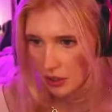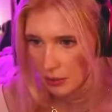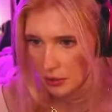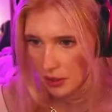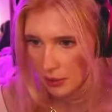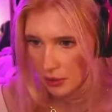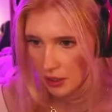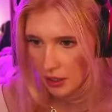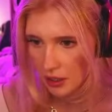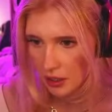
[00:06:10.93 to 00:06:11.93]
cracked. You have a
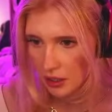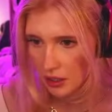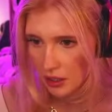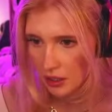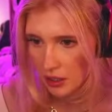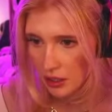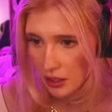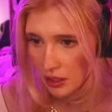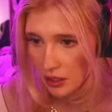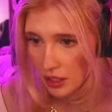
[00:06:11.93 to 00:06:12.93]
lot of you have a, you have a
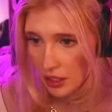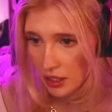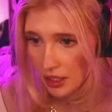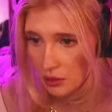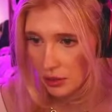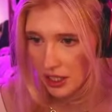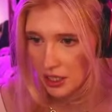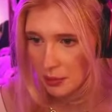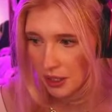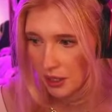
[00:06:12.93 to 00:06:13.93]
lot of ammo? He's one H P.